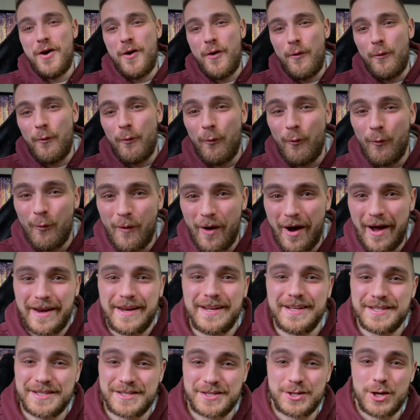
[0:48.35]
What
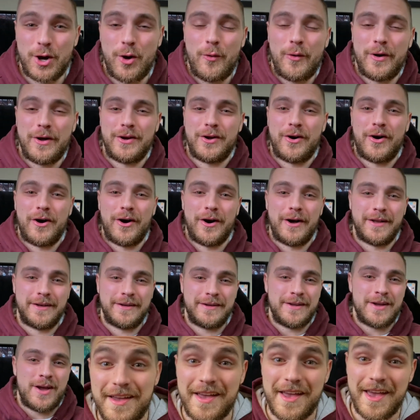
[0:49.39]
is going
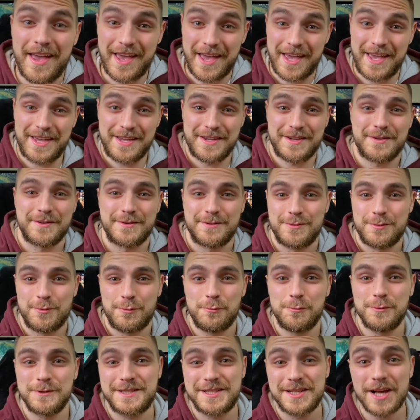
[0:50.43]
on? Hey,
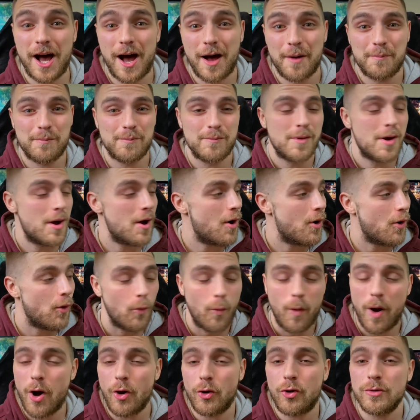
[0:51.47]
what's up?
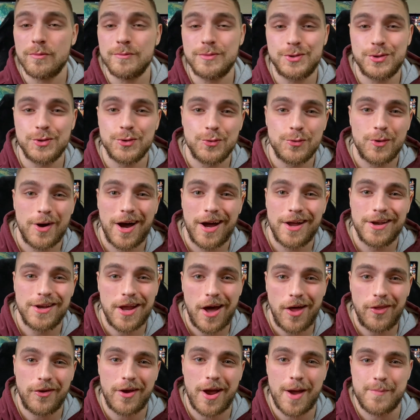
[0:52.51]
Welcome to
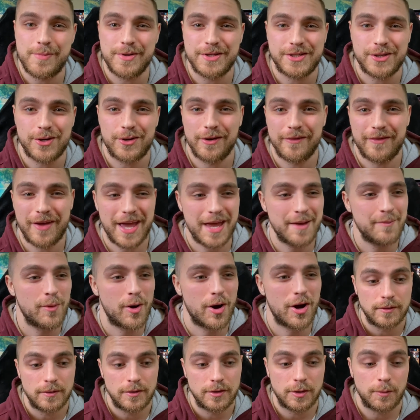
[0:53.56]
another episode of Hey
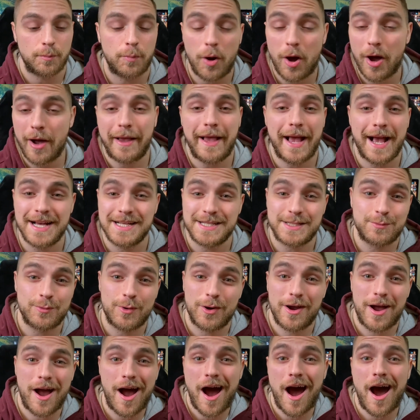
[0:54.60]
Mark, the podcast
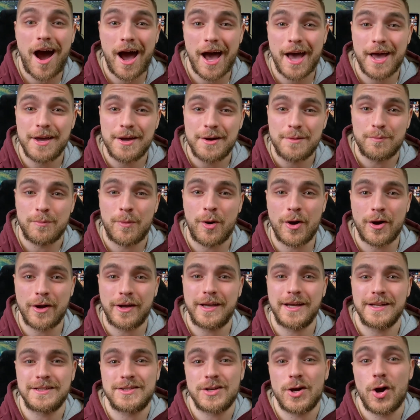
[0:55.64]
where I,
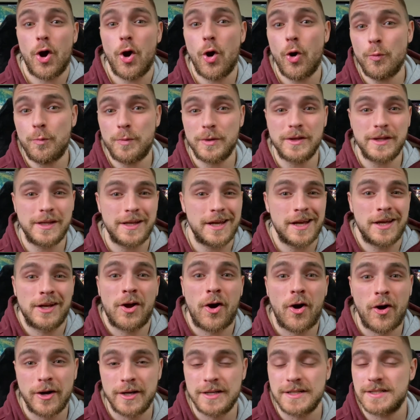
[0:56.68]
Mark, get to openly and
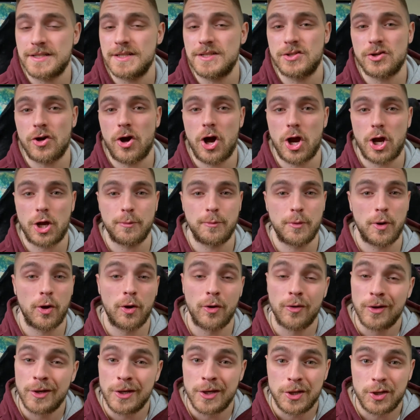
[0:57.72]
honestly talk
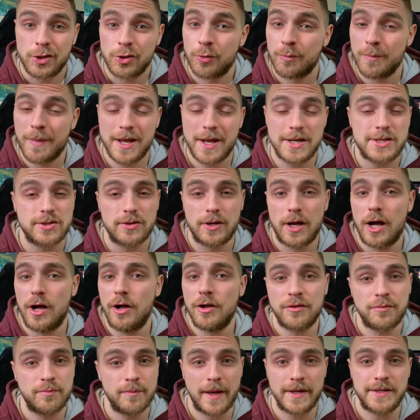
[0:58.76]
about, you know, mental
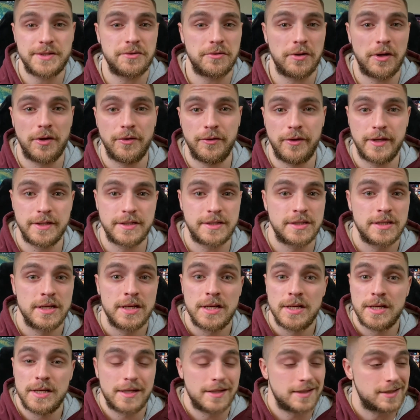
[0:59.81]
health, mental illness,
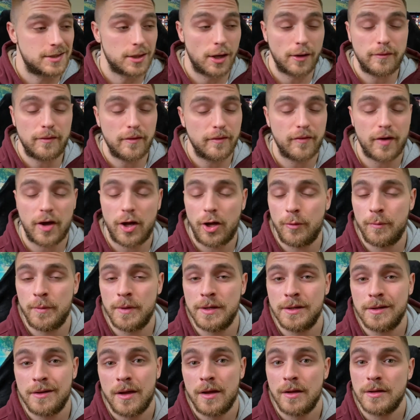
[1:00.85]

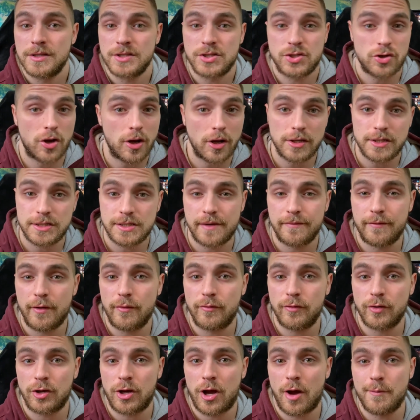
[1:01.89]
self-development, struggles I've
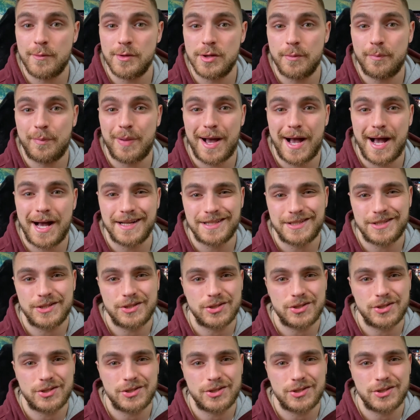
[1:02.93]
overcome in the past,